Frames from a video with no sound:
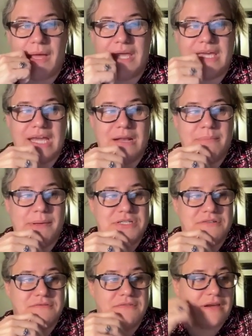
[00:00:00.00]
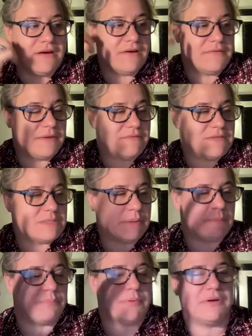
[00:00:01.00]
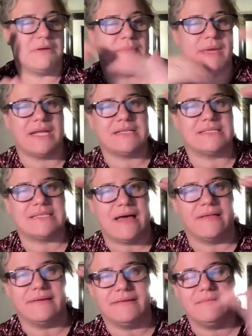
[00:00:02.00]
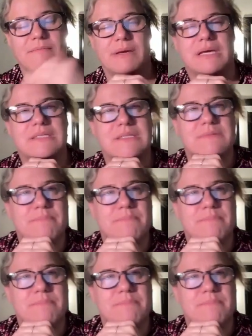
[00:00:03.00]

I get a bunch of they have these like pre-made salad mix